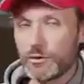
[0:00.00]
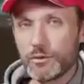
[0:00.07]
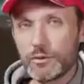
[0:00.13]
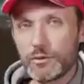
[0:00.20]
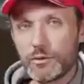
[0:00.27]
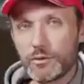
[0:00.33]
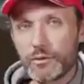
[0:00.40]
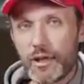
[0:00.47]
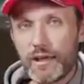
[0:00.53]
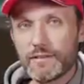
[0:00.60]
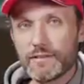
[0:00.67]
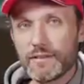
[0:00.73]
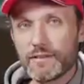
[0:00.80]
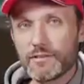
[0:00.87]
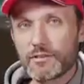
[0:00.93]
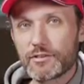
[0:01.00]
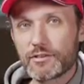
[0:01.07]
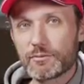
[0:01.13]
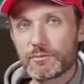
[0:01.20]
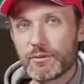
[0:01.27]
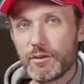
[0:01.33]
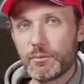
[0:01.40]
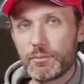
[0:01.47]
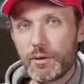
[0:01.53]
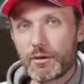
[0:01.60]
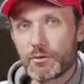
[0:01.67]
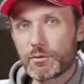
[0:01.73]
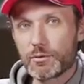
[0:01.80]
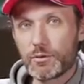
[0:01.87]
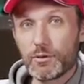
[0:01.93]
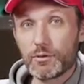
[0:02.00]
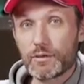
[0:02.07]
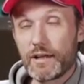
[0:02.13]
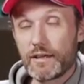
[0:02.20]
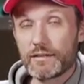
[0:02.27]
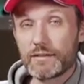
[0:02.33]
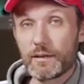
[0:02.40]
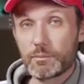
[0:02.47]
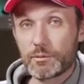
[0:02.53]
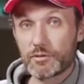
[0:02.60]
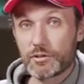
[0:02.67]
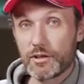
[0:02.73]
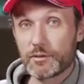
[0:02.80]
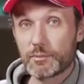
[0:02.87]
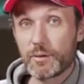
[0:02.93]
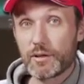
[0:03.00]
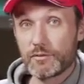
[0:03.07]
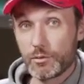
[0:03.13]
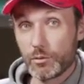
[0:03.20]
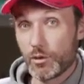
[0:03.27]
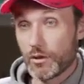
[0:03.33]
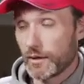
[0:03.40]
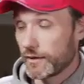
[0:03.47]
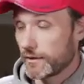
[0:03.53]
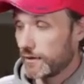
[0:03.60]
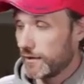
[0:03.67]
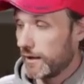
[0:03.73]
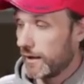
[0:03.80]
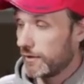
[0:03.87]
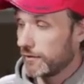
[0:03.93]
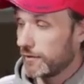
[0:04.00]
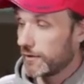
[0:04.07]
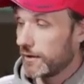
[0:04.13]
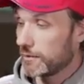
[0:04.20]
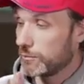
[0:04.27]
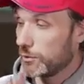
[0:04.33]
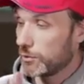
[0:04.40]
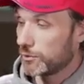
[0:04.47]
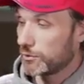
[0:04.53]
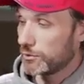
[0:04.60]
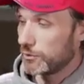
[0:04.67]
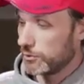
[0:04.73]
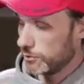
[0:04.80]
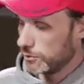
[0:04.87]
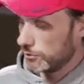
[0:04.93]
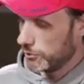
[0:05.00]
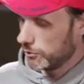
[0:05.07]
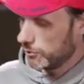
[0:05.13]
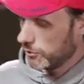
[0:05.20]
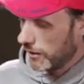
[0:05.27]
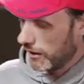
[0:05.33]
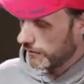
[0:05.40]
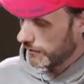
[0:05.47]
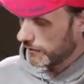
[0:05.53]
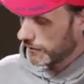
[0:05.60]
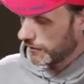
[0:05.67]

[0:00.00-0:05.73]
do those endless, barrel roll kind of type of shots. But if you want to have it that mode, you do have it.